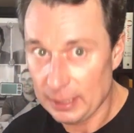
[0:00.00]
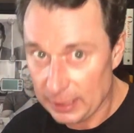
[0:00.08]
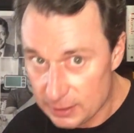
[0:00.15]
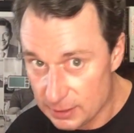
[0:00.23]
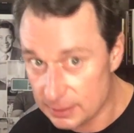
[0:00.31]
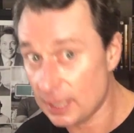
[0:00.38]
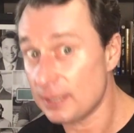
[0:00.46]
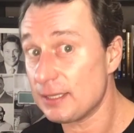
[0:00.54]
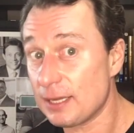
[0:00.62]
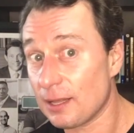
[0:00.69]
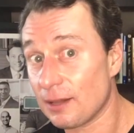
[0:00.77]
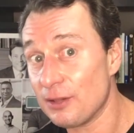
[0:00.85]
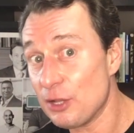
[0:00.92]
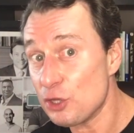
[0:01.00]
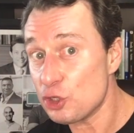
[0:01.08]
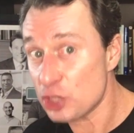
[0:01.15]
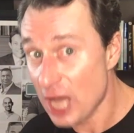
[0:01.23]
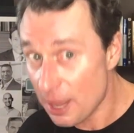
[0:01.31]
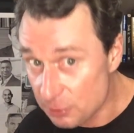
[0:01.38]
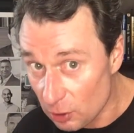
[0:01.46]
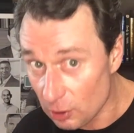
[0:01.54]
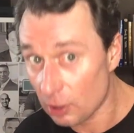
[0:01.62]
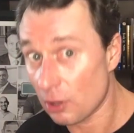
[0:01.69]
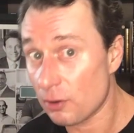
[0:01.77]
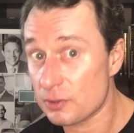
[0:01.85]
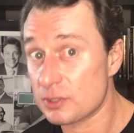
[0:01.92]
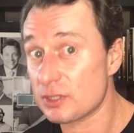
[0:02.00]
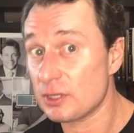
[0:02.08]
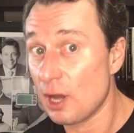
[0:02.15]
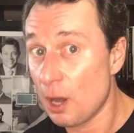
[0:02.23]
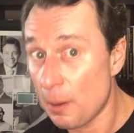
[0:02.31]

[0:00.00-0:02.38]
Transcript: It's a done deal. Chapter closed.